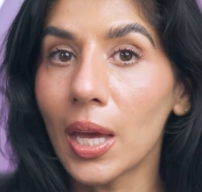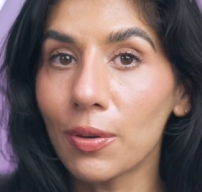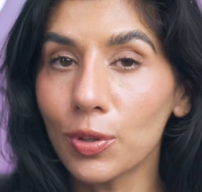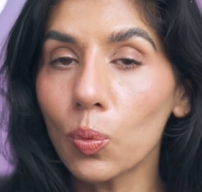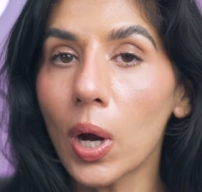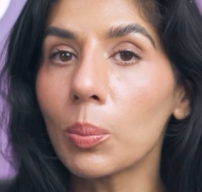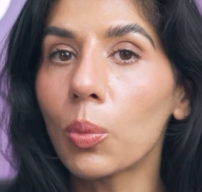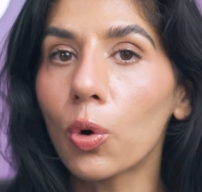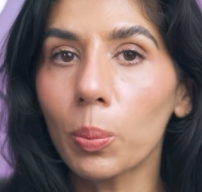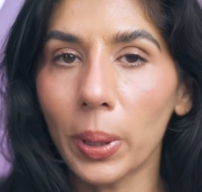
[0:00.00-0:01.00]
If you want
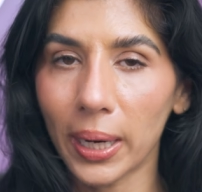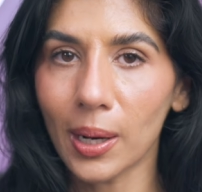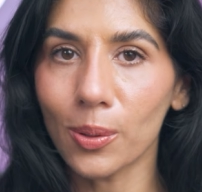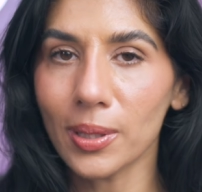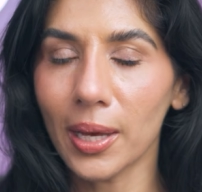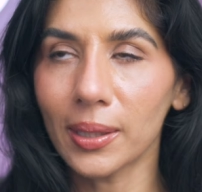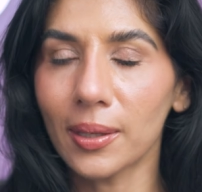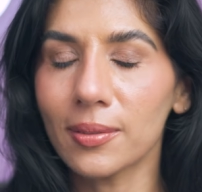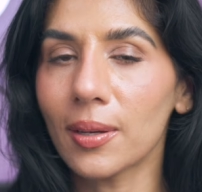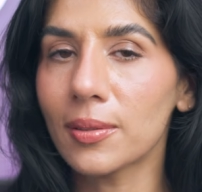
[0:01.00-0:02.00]
more breakdowns like
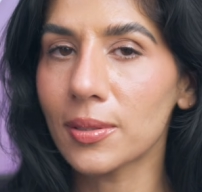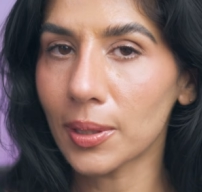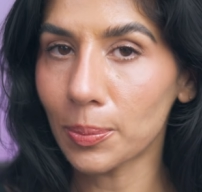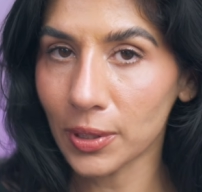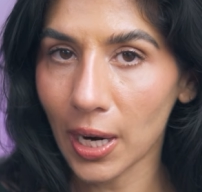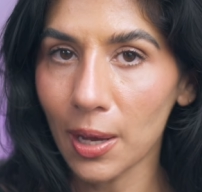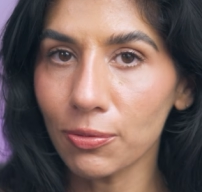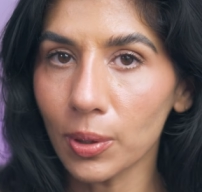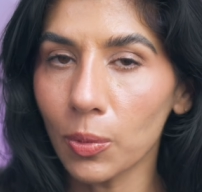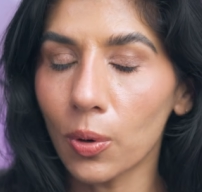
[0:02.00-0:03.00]
this, subscribe
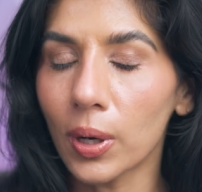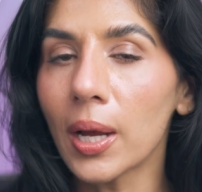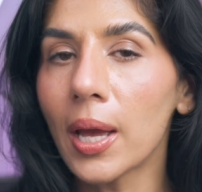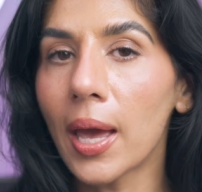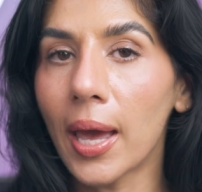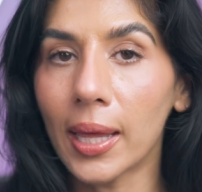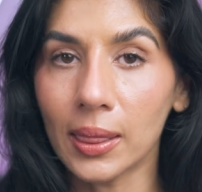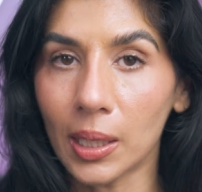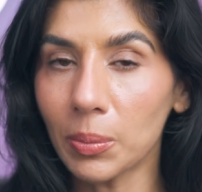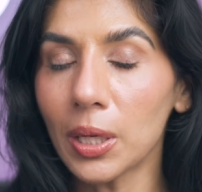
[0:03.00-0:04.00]
for more and
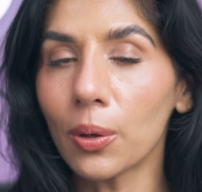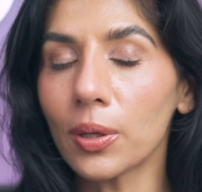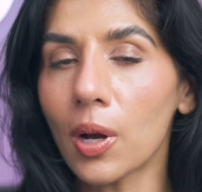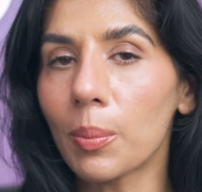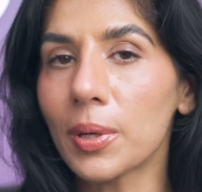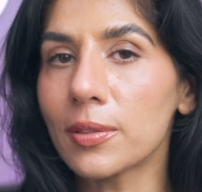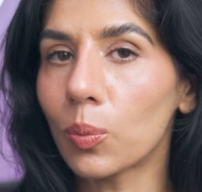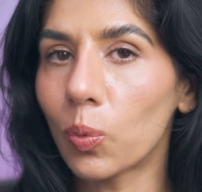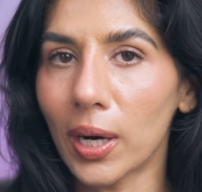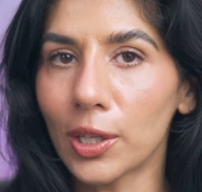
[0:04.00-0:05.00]
let me know in comments
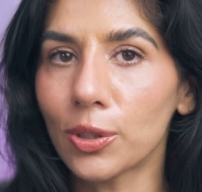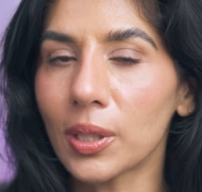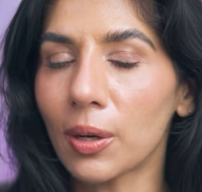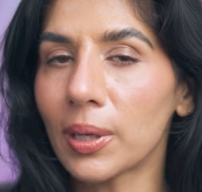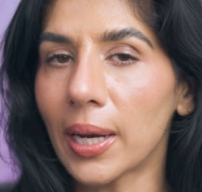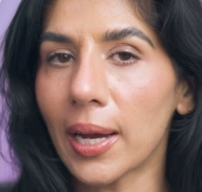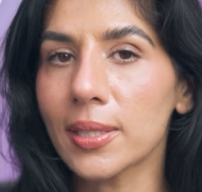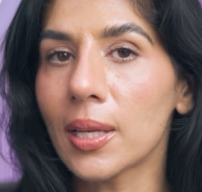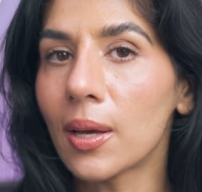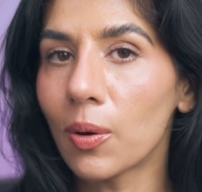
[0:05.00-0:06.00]
what I should cover next.